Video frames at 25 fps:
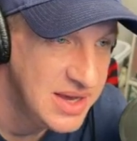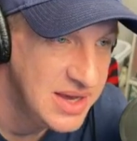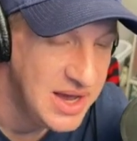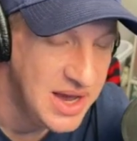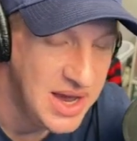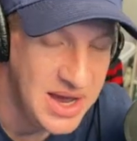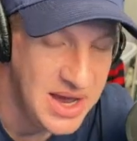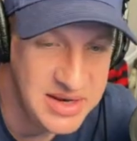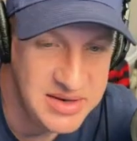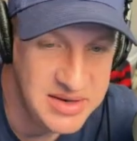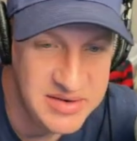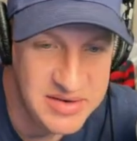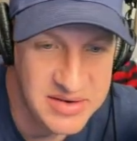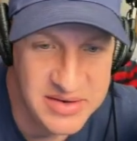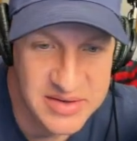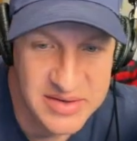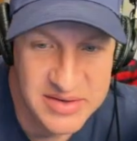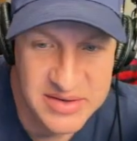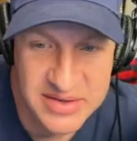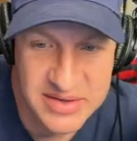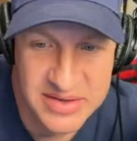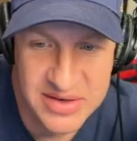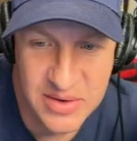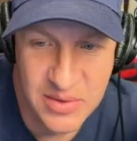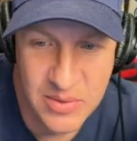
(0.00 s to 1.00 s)
I just
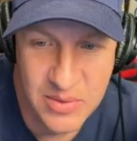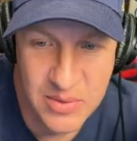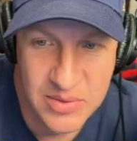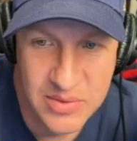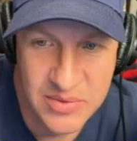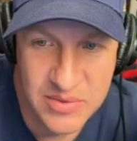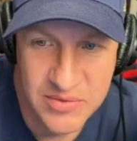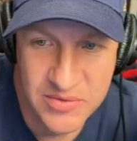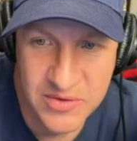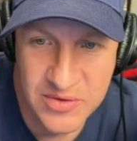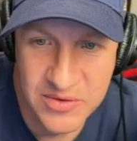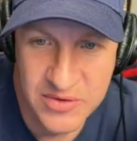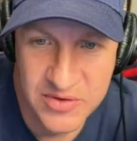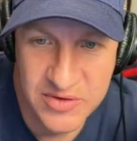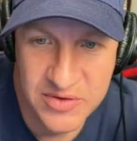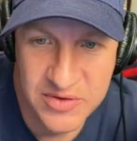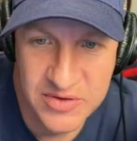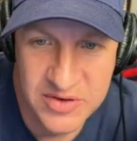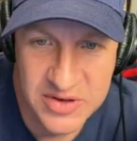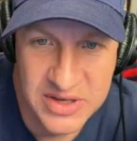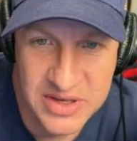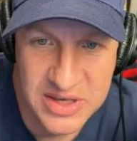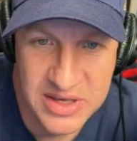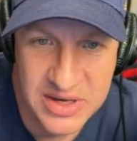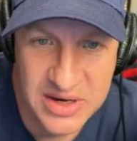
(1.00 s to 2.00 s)
don't
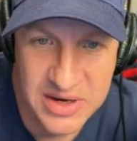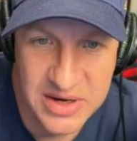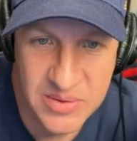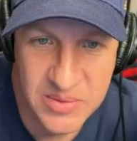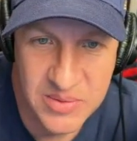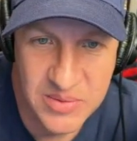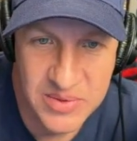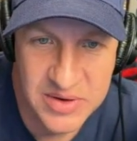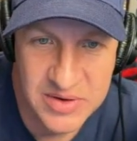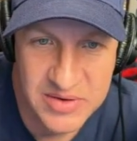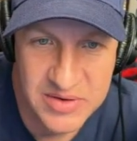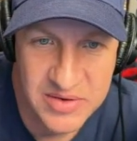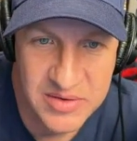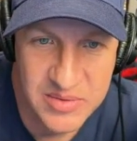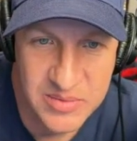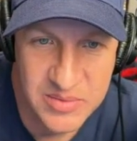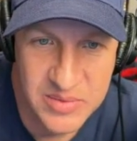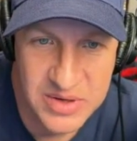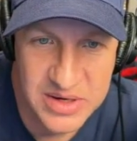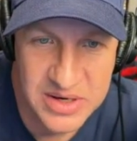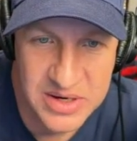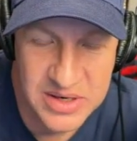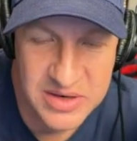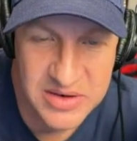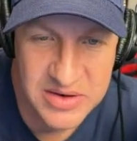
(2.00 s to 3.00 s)
foresee a reason
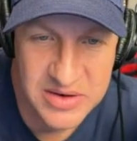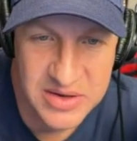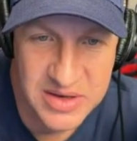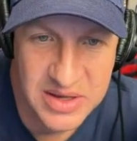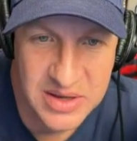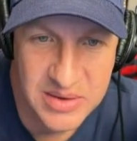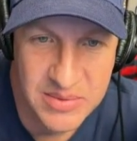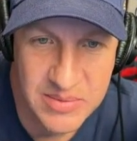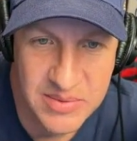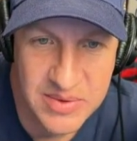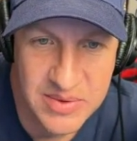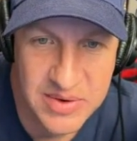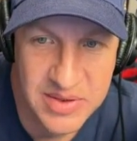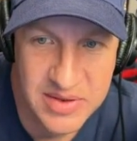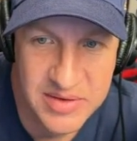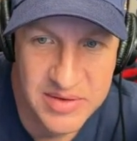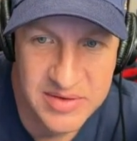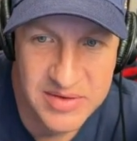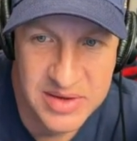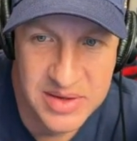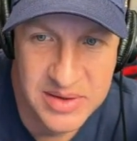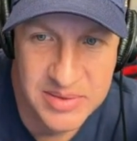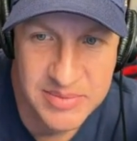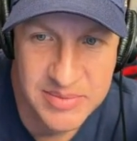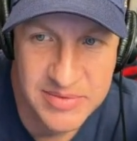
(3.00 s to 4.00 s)
we need to get rid of this
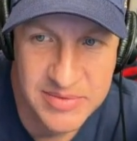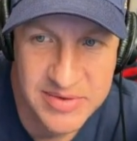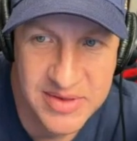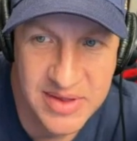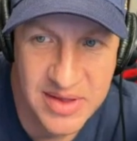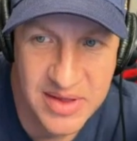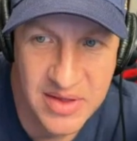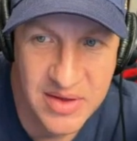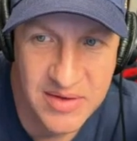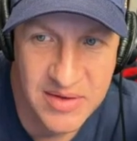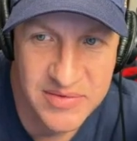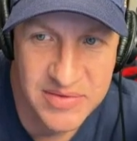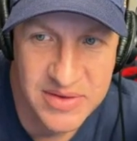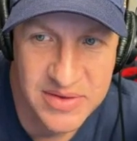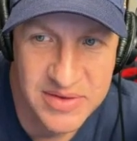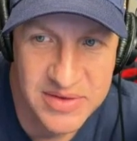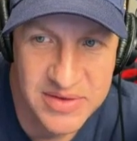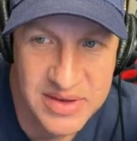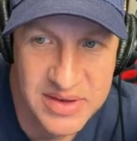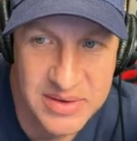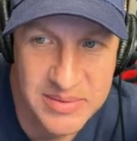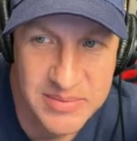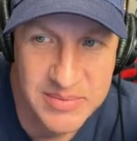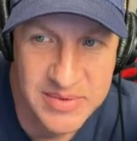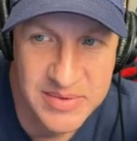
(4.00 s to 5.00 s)
team, sell off this
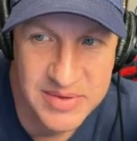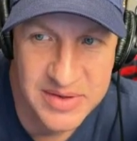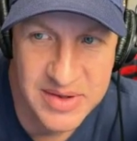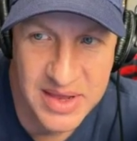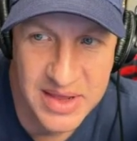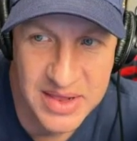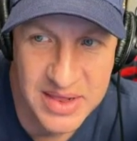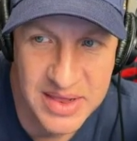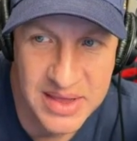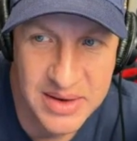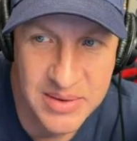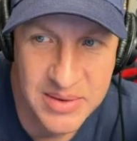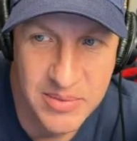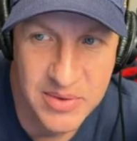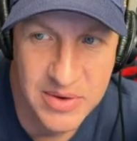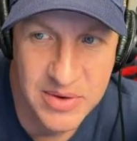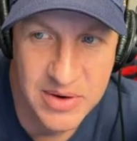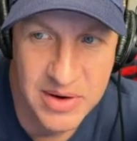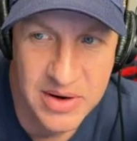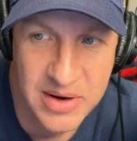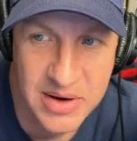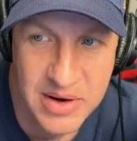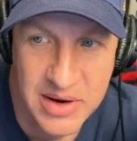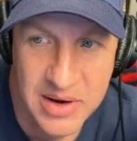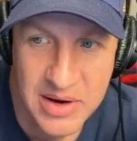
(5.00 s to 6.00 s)
team. It's not like we're
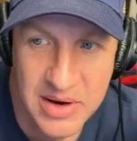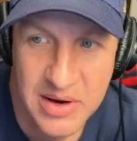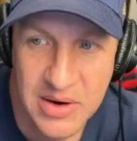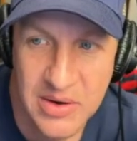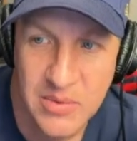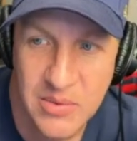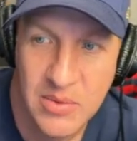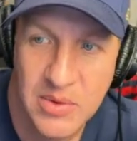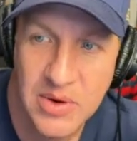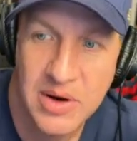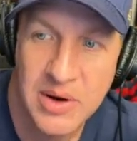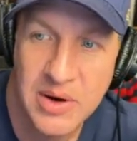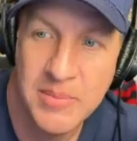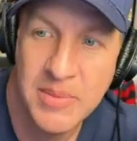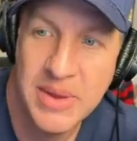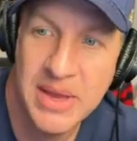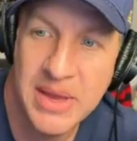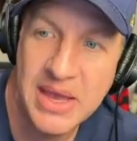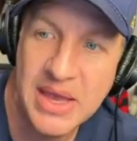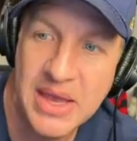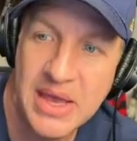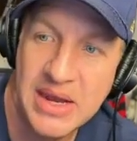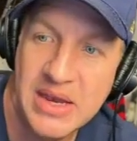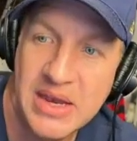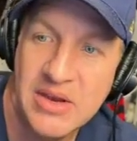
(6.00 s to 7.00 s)
we're gonna
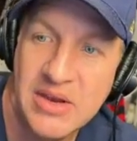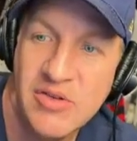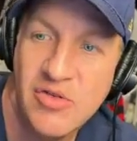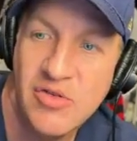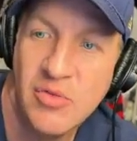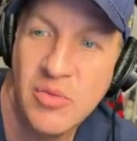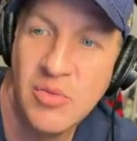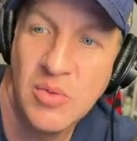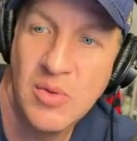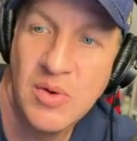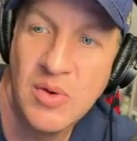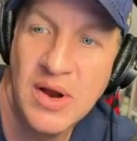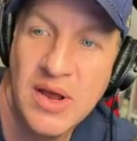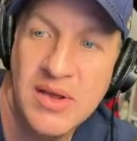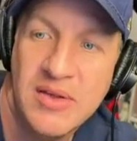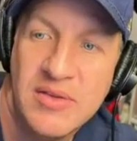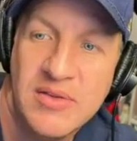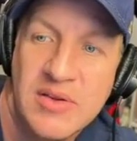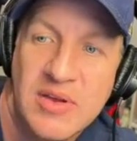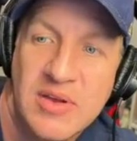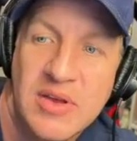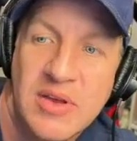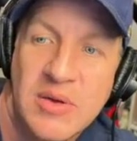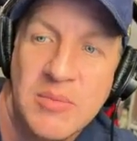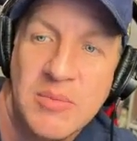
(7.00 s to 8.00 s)
make any
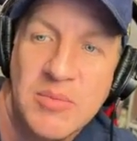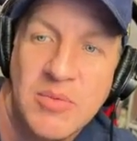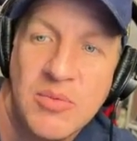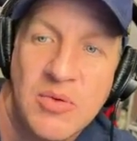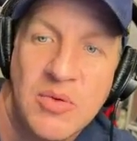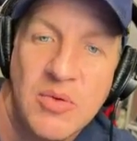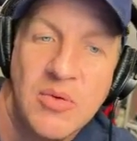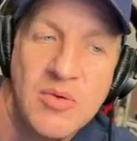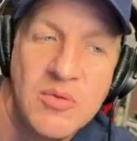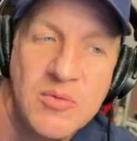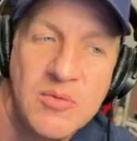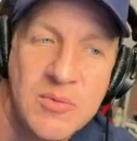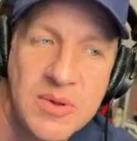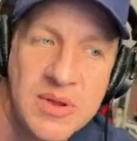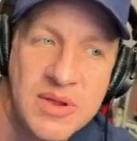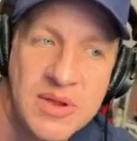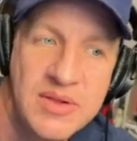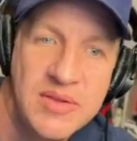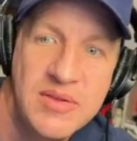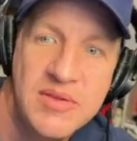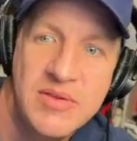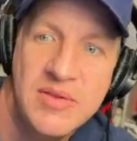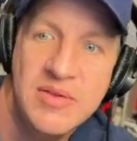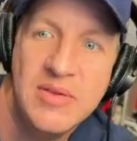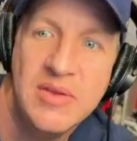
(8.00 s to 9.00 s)
drastic
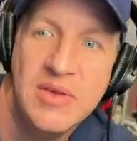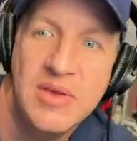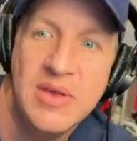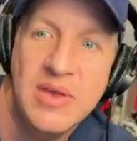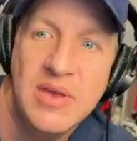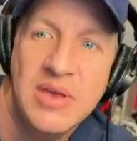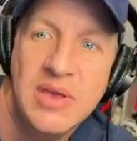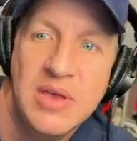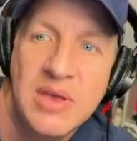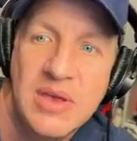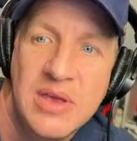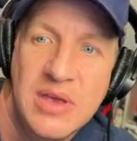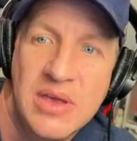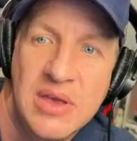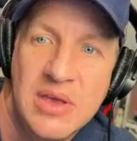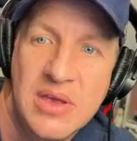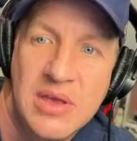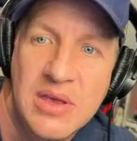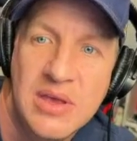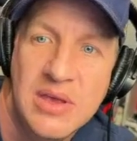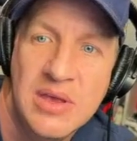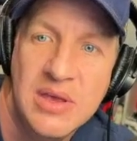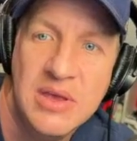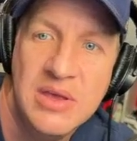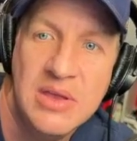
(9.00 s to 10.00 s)
improvements.
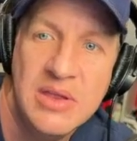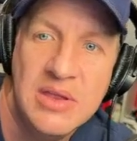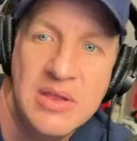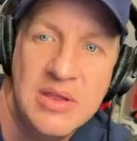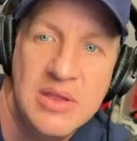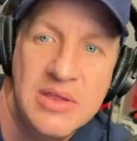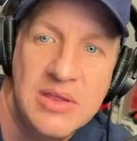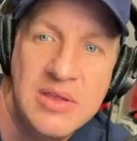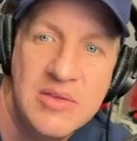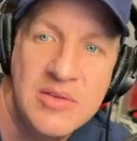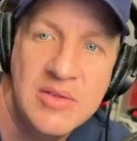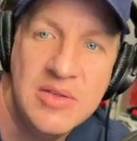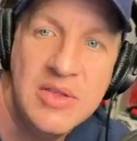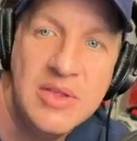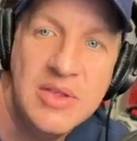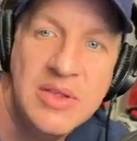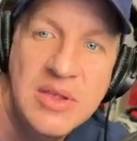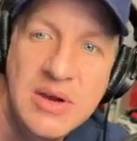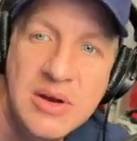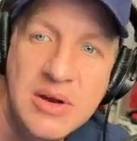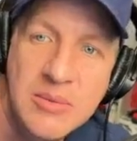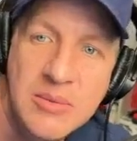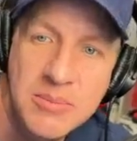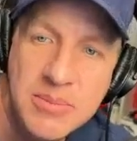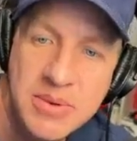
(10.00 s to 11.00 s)
It's
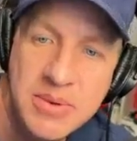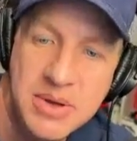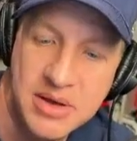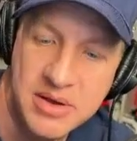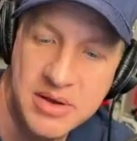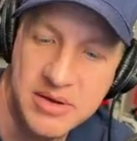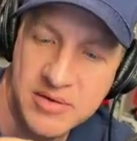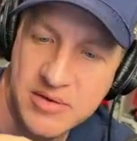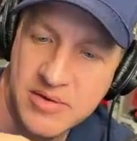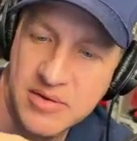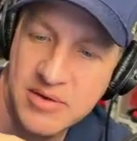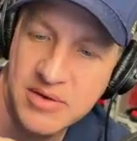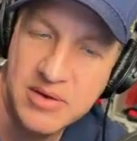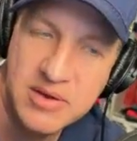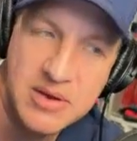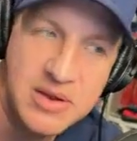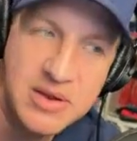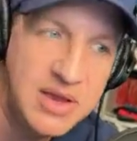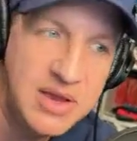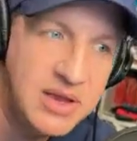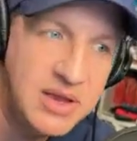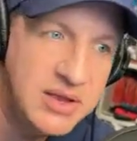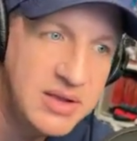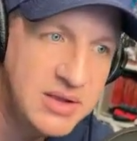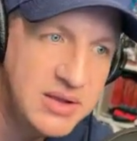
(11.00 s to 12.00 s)
little bugs.
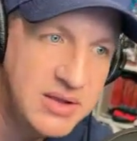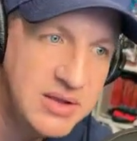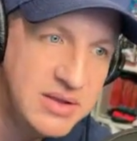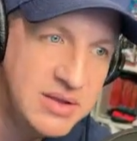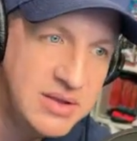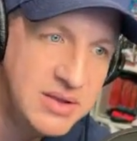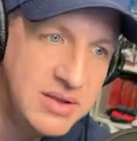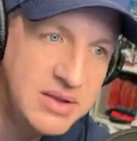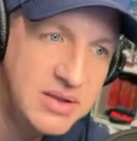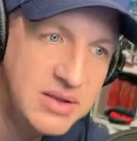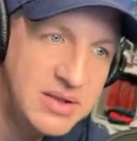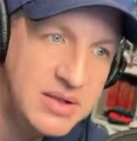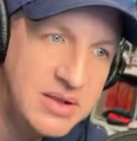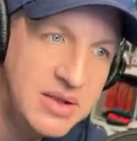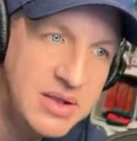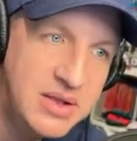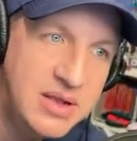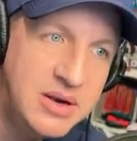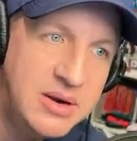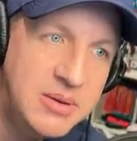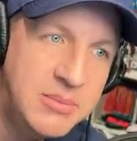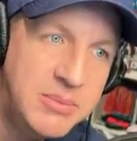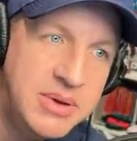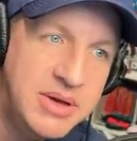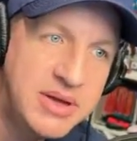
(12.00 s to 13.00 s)

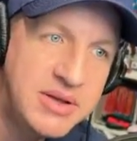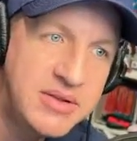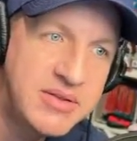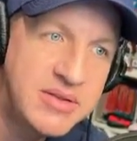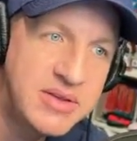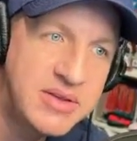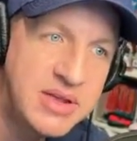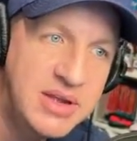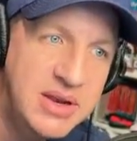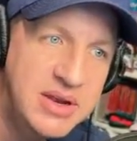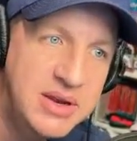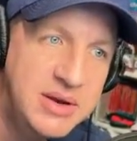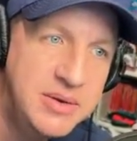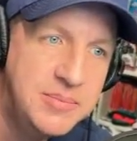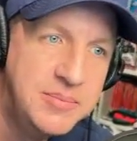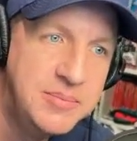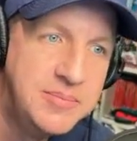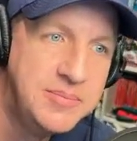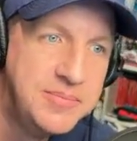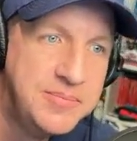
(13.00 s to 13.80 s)
Little bugs get in.